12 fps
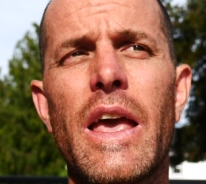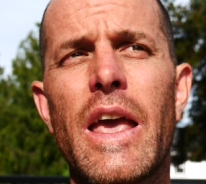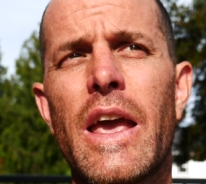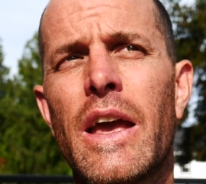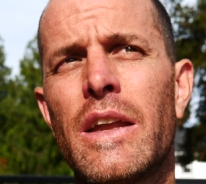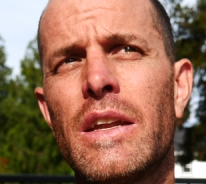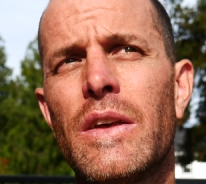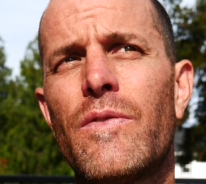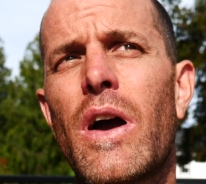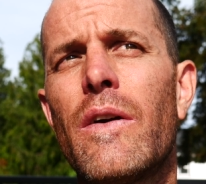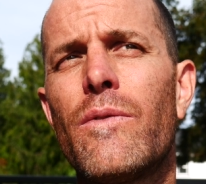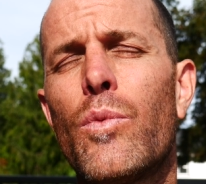And if
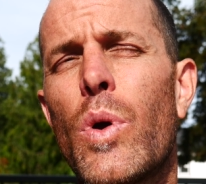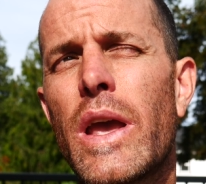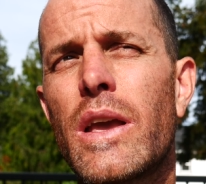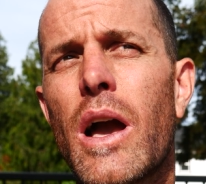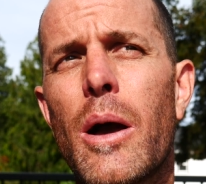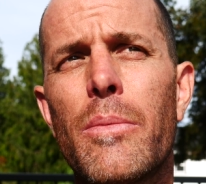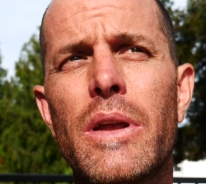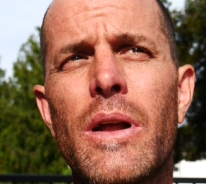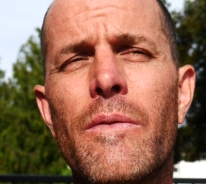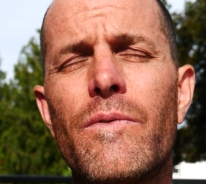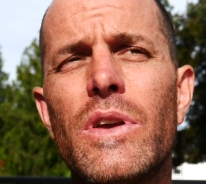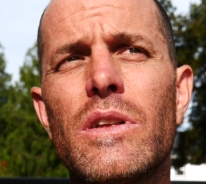I wake up and
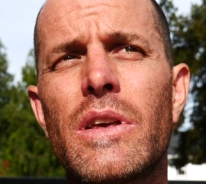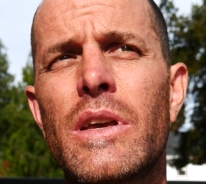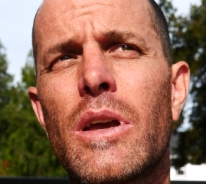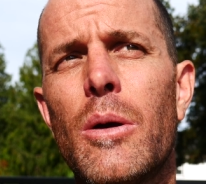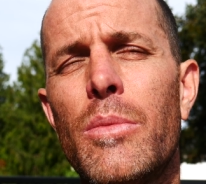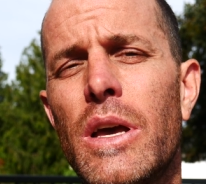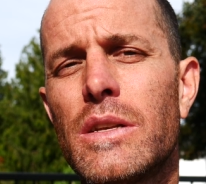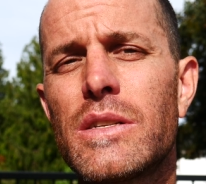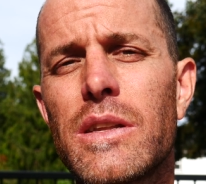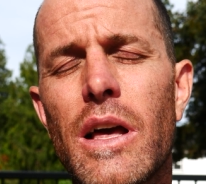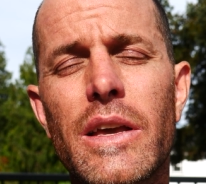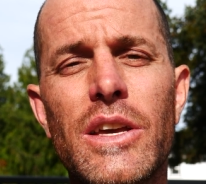I'm feeling a bit
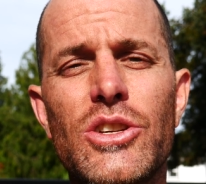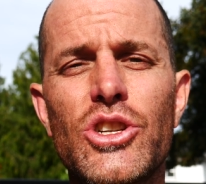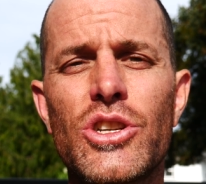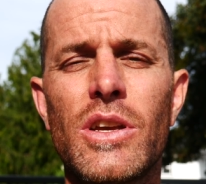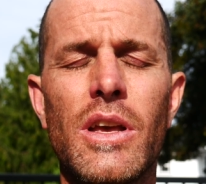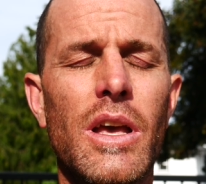sluggish,